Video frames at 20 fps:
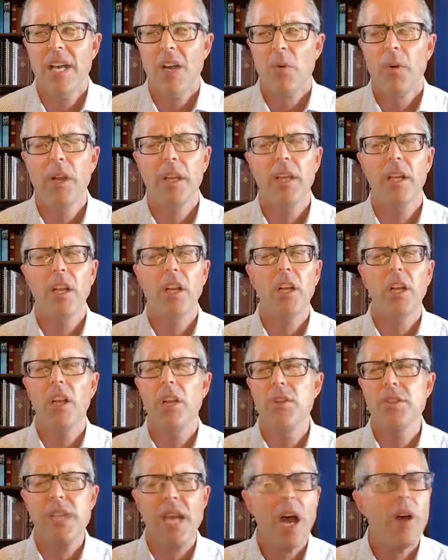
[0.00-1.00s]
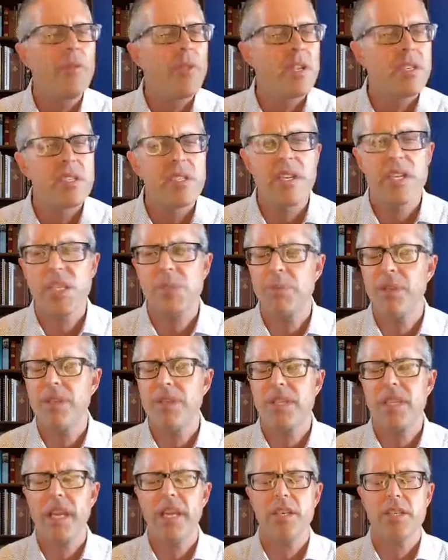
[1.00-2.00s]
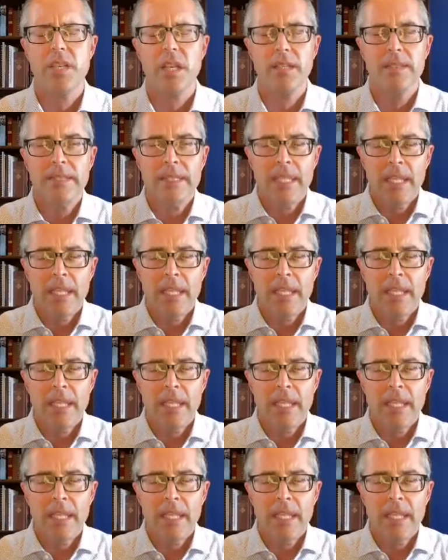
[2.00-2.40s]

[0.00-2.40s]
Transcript: we're going to close out this dispensation